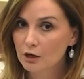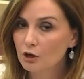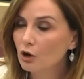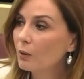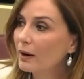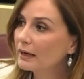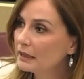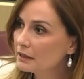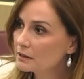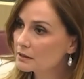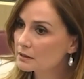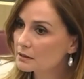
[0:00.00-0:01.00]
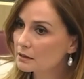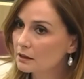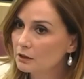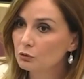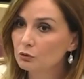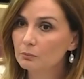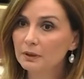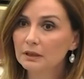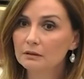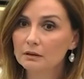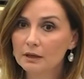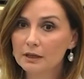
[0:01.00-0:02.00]
No one needs a
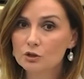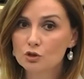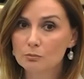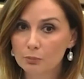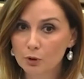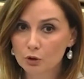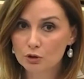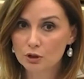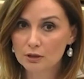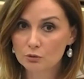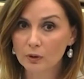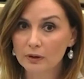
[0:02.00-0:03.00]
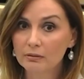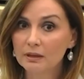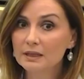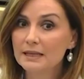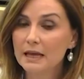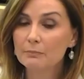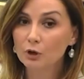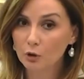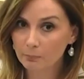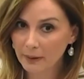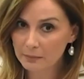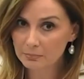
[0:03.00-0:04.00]
European integration process where things happen
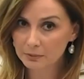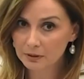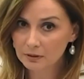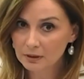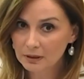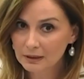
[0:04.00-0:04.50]
on paper